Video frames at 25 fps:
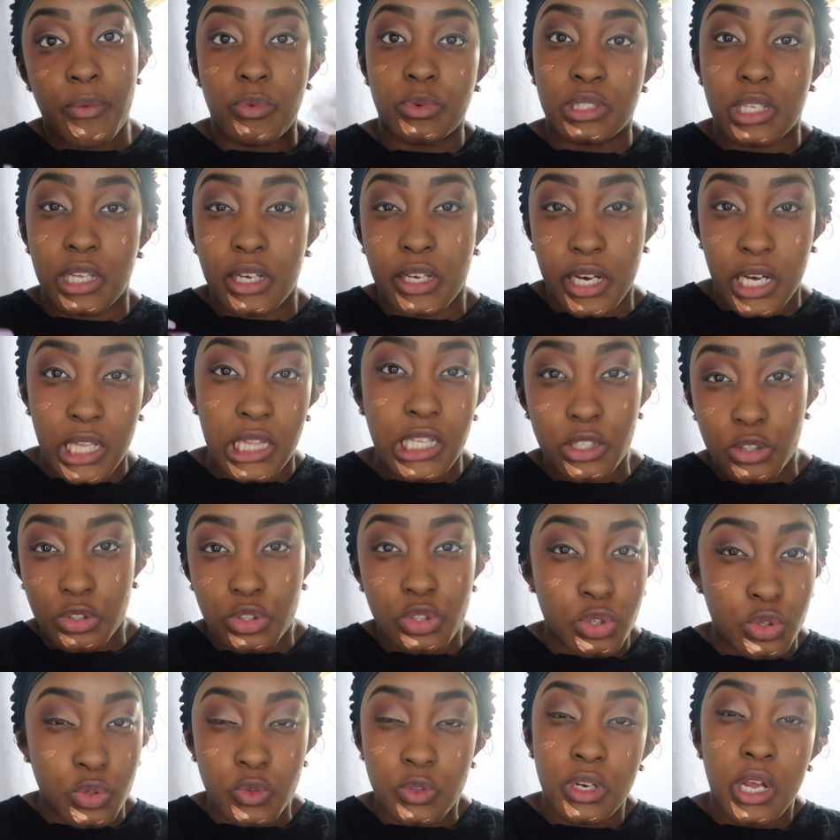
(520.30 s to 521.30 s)
one was like a little
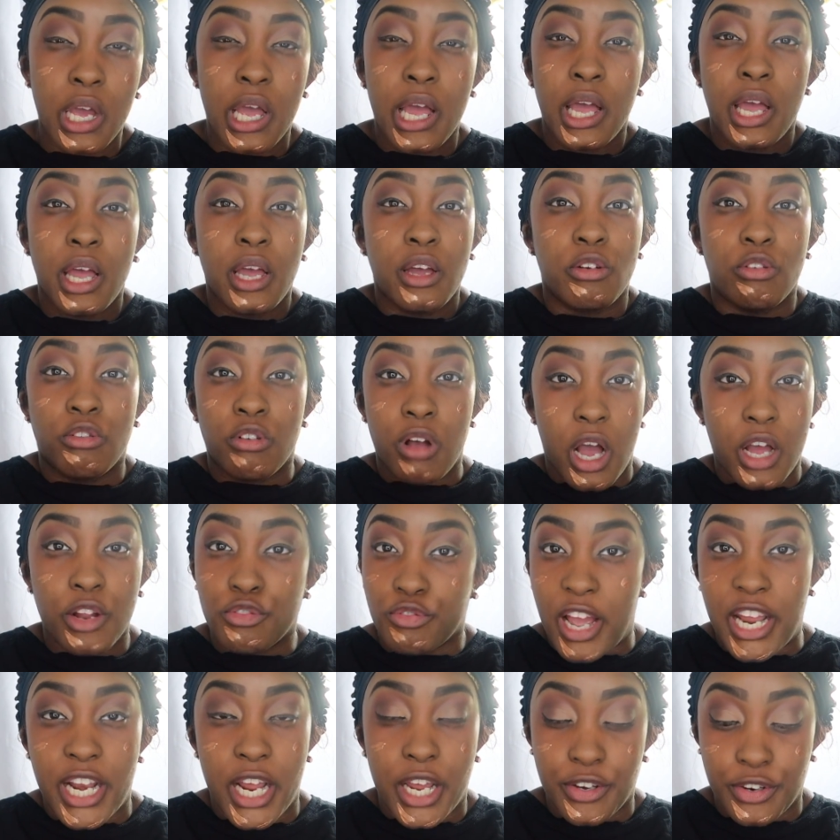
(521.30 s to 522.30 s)
too
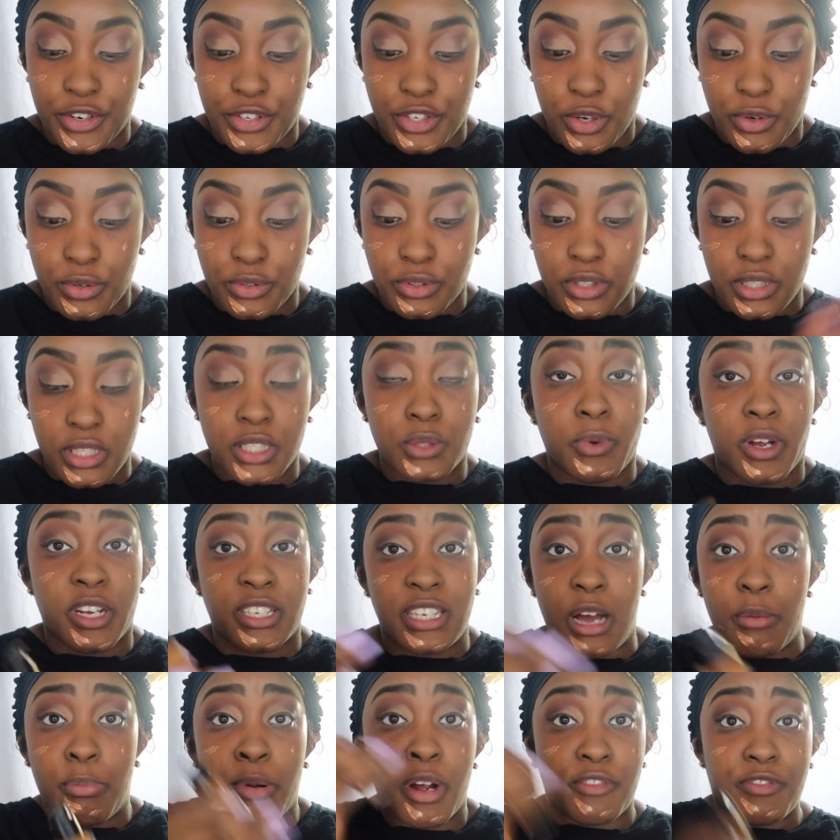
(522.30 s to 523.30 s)
red undertone. So this
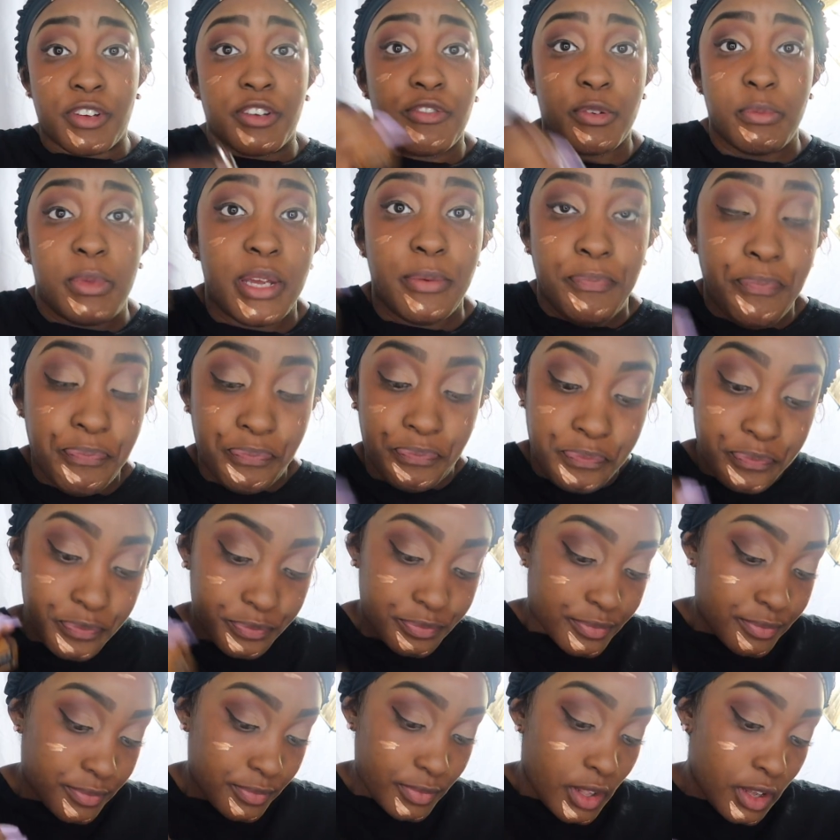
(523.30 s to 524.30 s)
worked out perfect for me. So
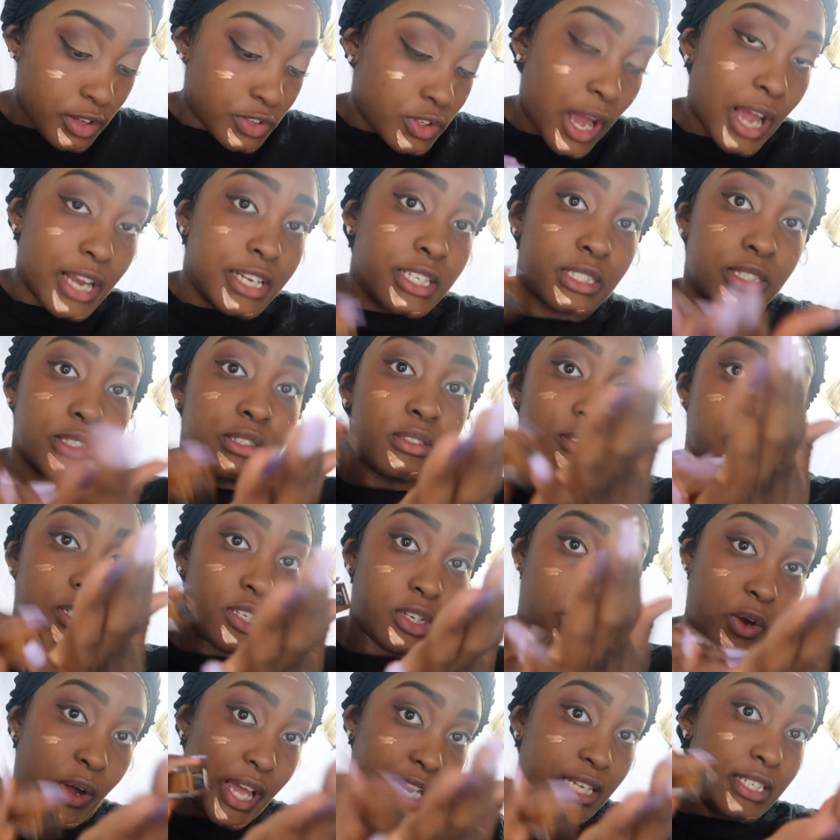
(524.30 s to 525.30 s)
I just
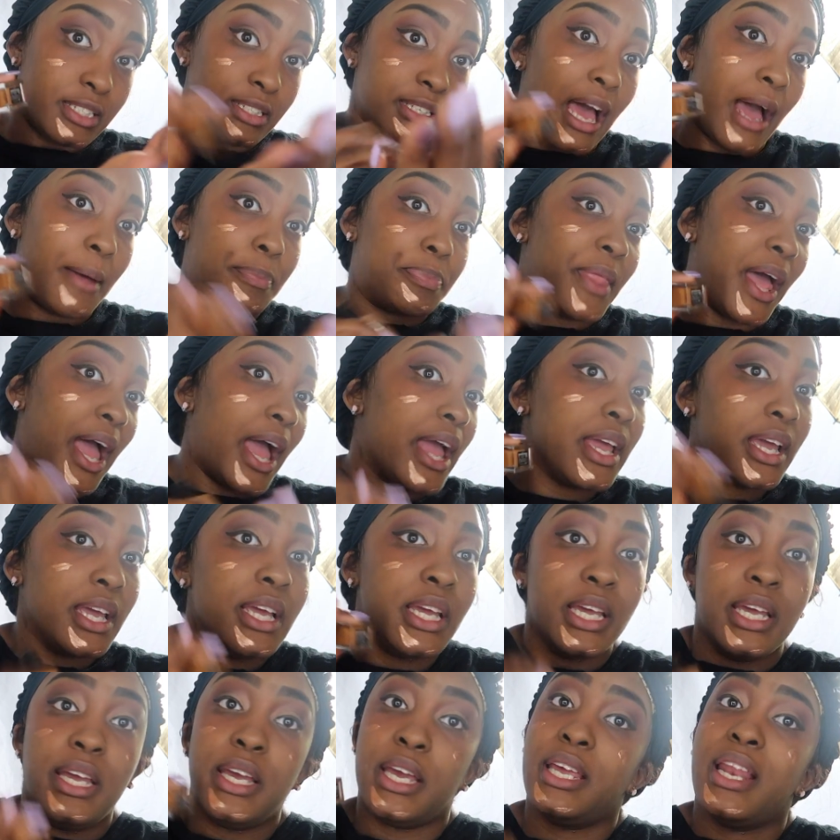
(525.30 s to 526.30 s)
go ahead and tap that.
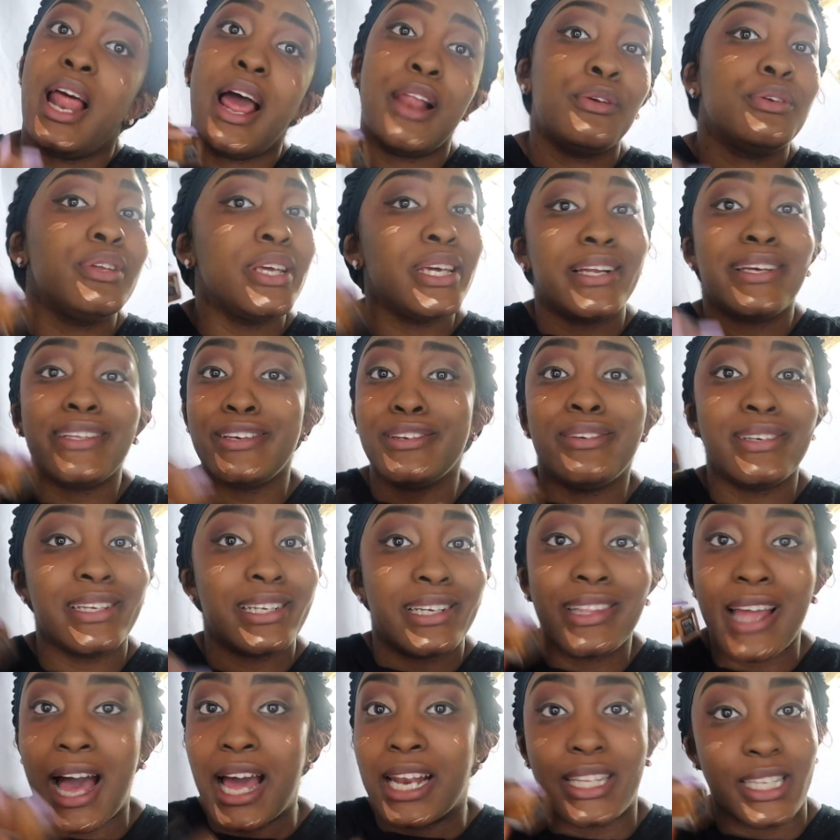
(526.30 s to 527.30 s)
And you don't need
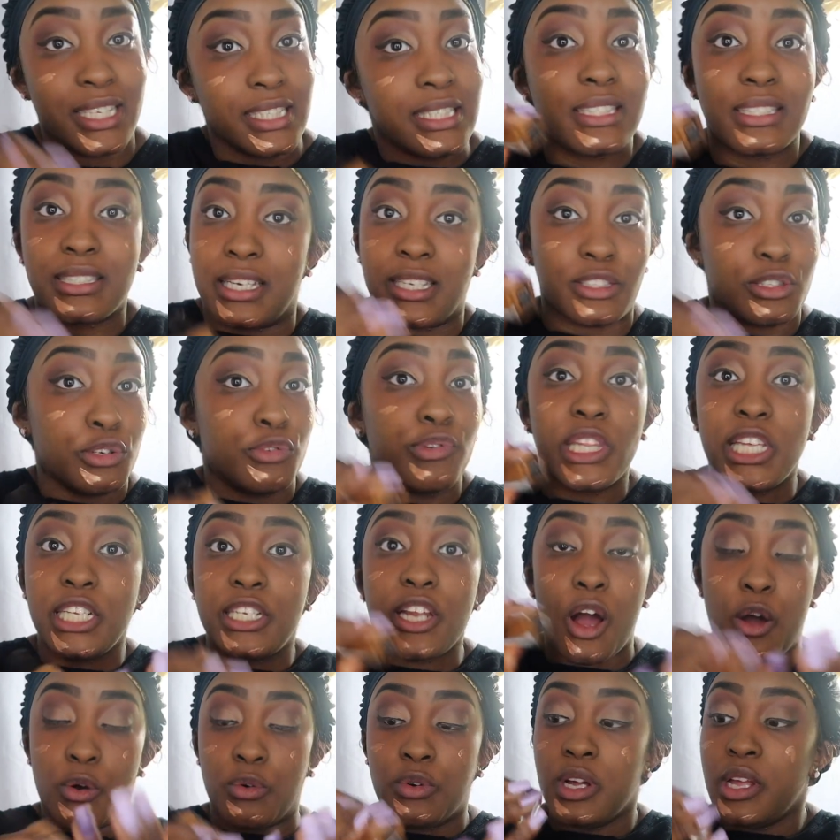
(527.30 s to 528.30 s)
a lot of this, sis. You really
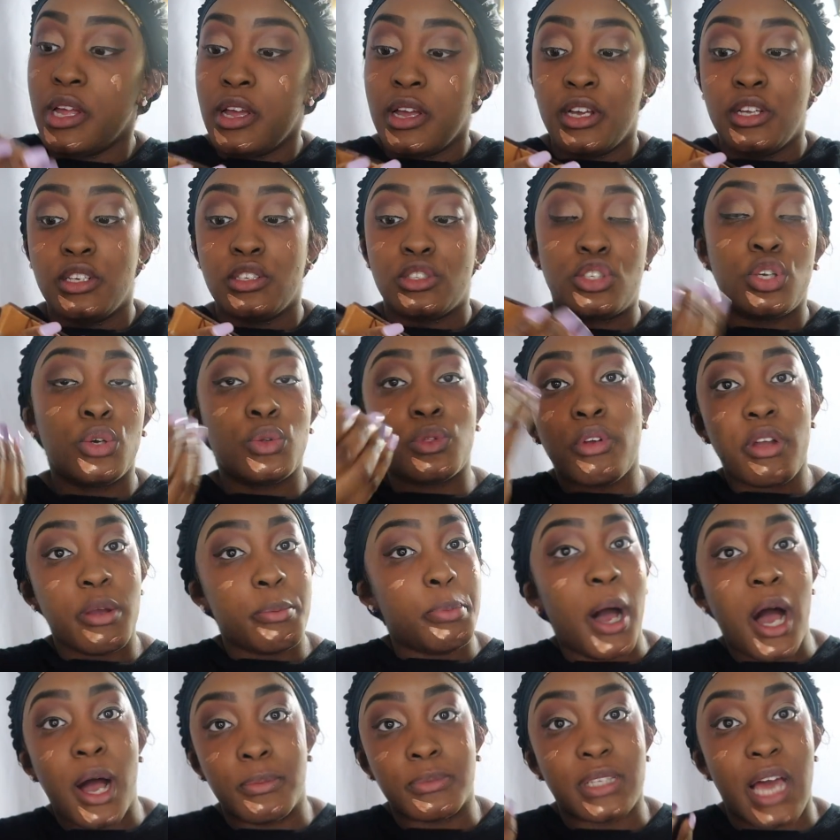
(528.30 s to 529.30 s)
don't. 2-3
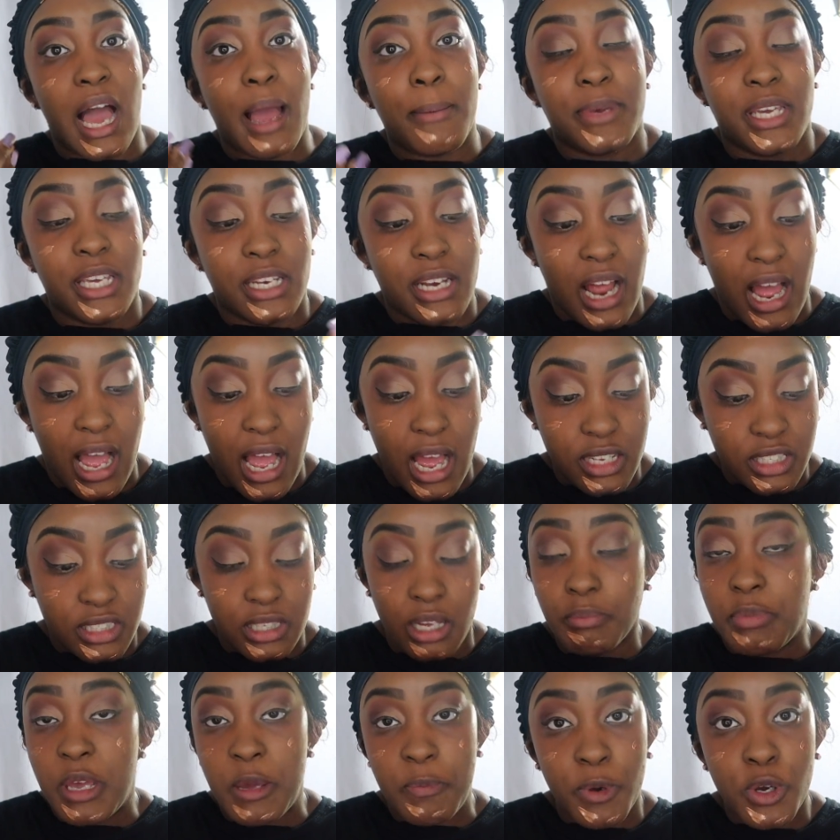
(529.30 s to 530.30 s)
pumps. I mean,
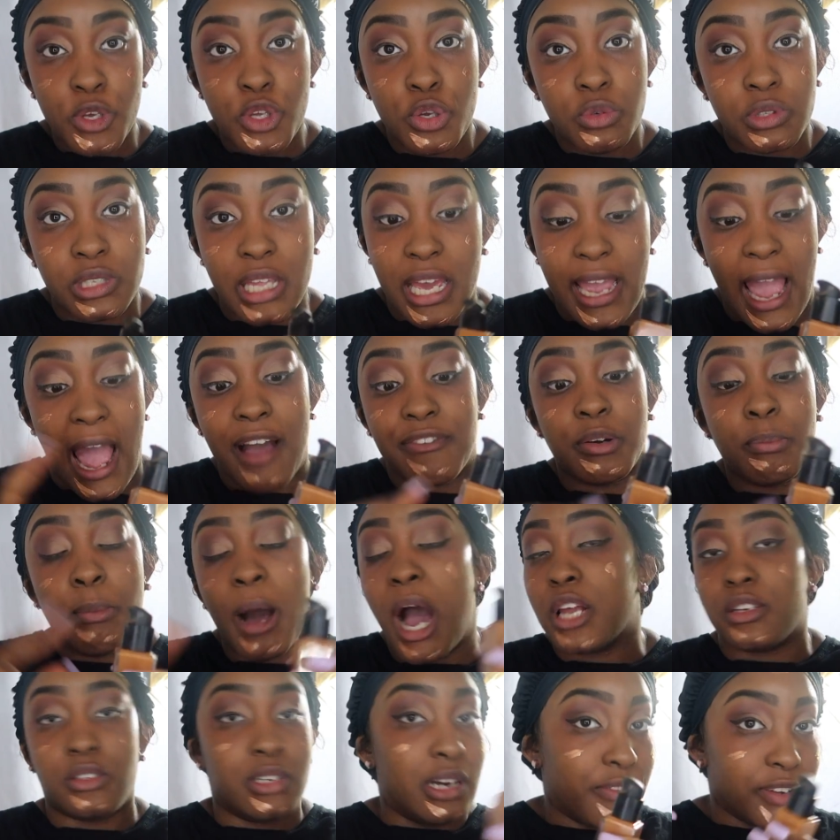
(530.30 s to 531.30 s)
some people use like half a
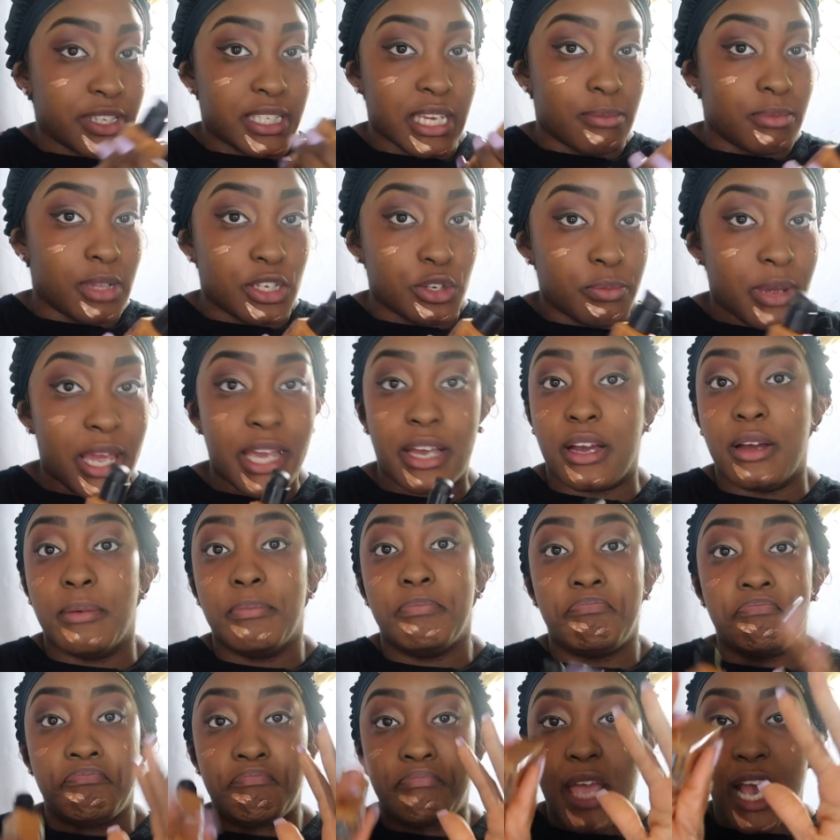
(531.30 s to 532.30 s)
bottle every time they do
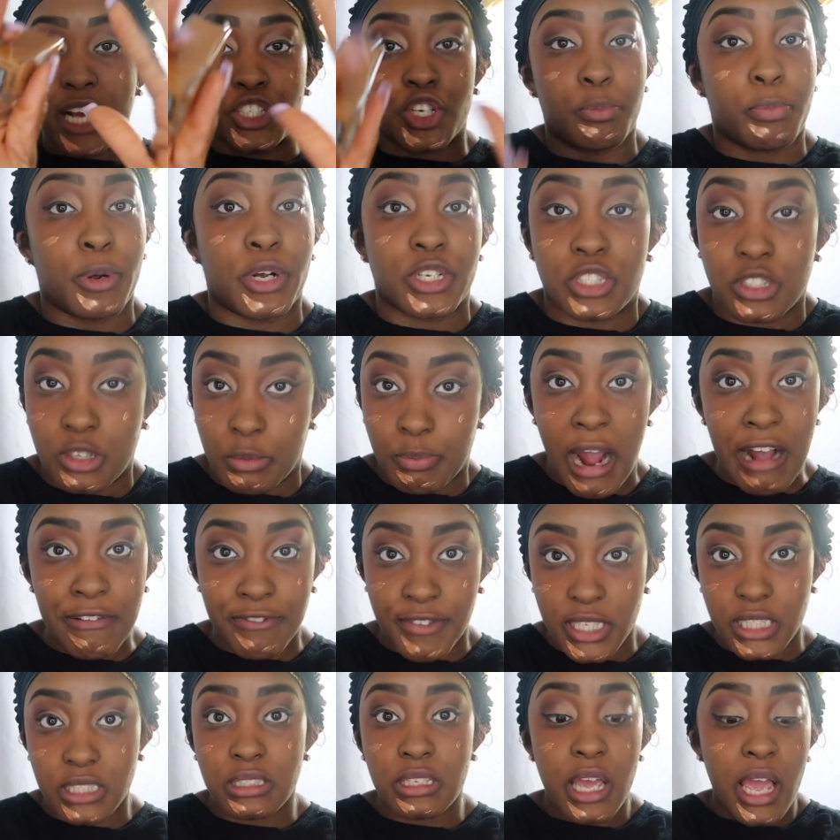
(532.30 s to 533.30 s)
makeup. That's your personal
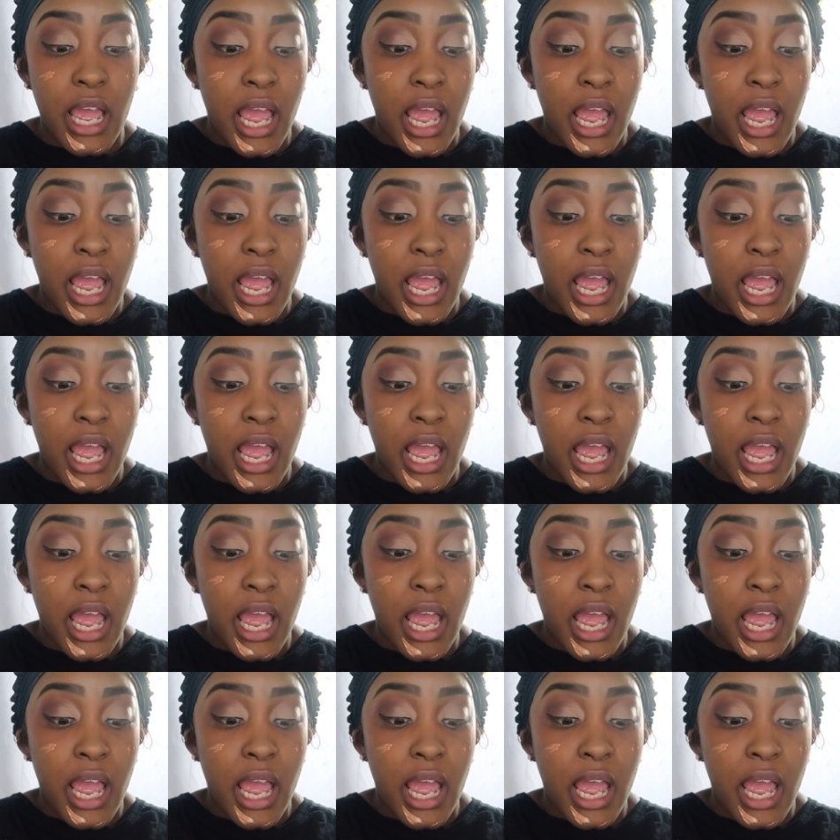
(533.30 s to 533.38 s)
preference.